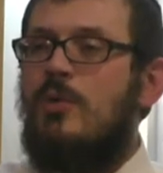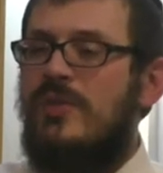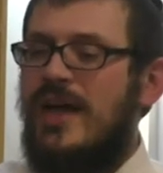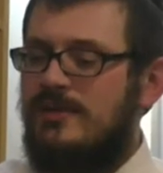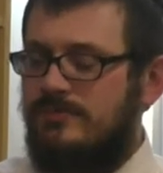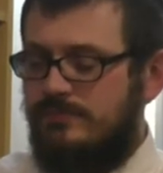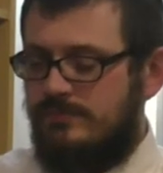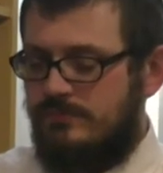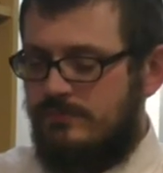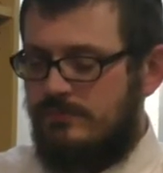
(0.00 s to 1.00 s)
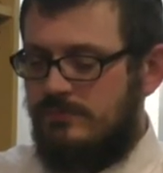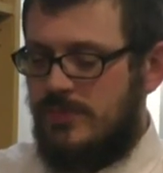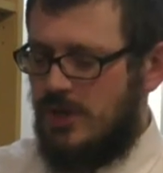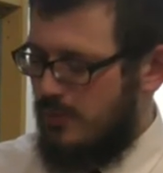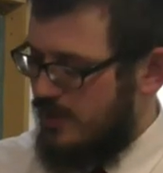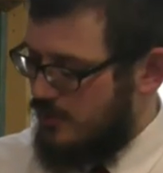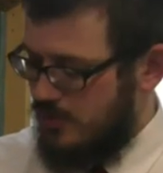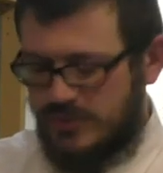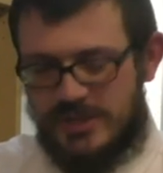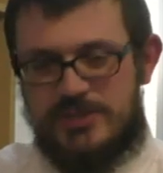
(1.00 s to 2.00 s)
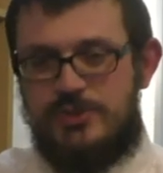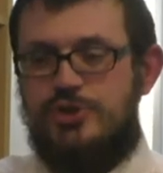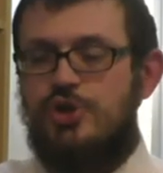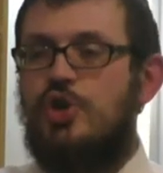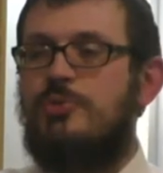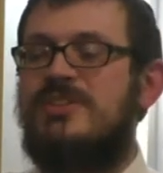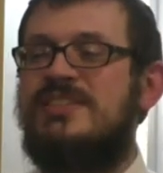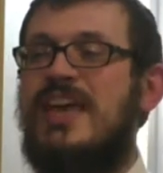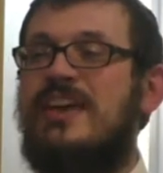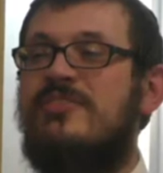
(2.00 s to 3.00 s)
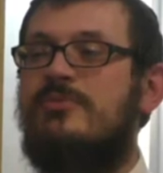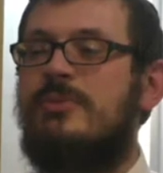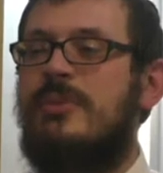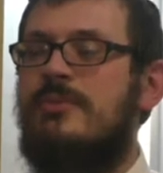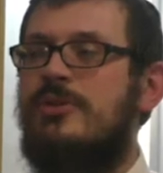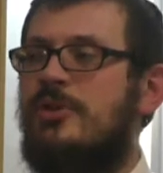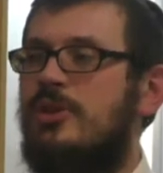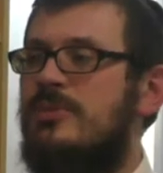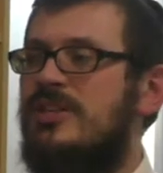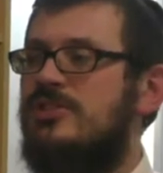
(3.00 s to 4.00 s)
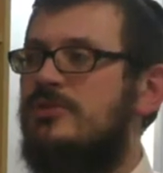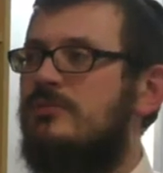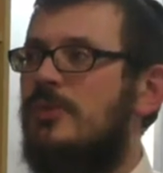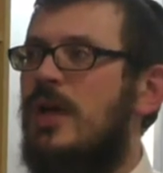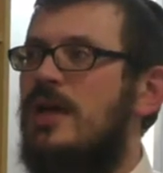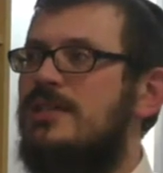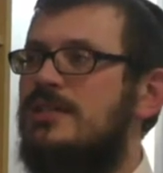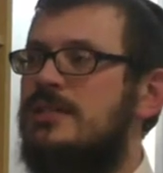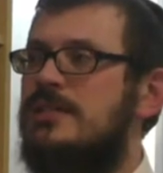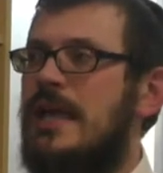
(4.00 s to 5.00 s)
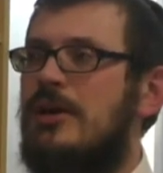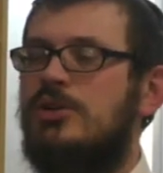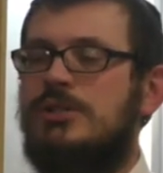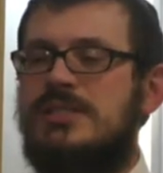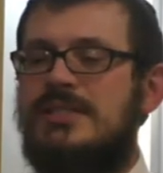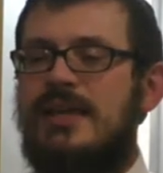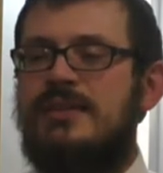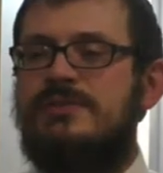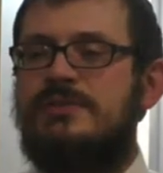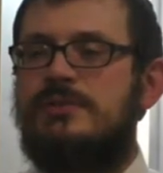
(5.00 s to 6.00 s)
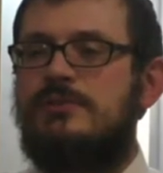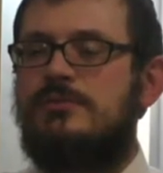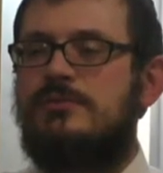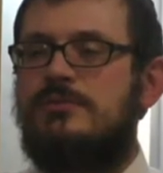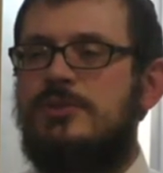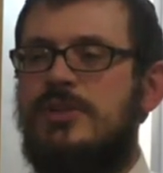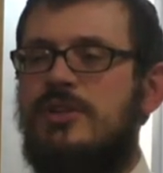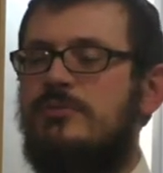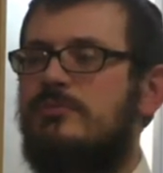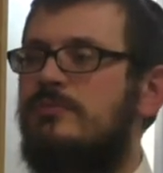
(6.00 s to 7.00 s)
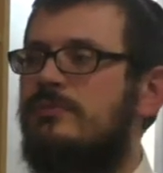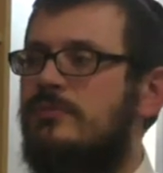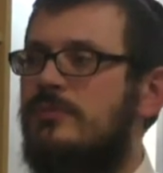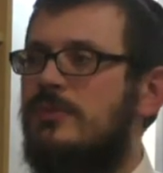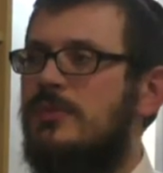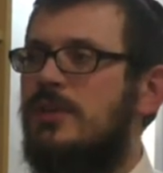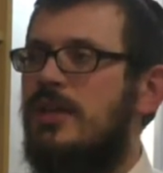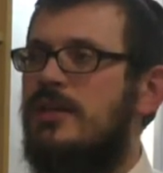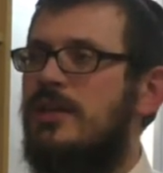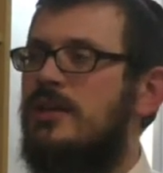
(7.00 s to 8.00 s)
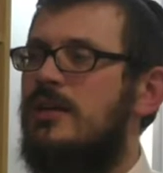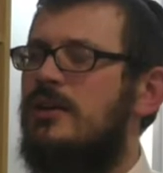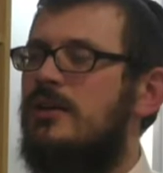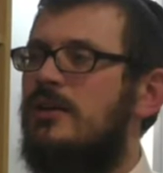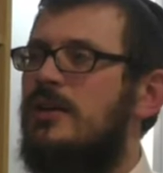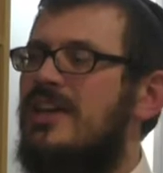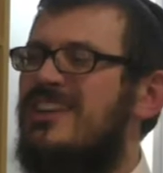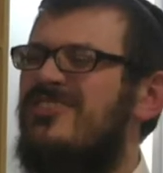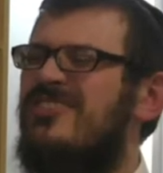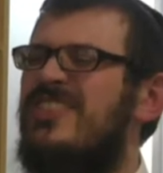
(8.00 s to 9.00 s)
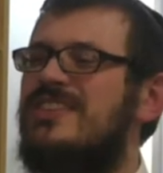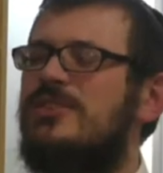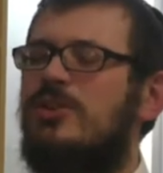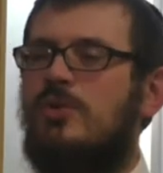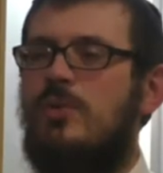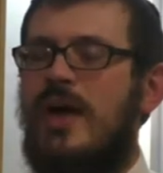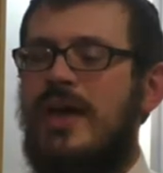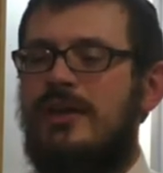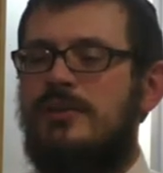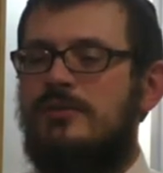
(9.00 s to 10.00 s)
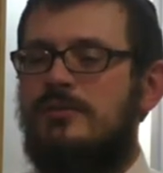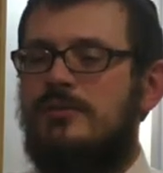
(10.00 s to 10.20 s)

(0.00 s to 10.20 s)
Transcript: Well, that, those kids are sure going to be safe, but maybe they're going to be sterile safe. They don't, in a physical way,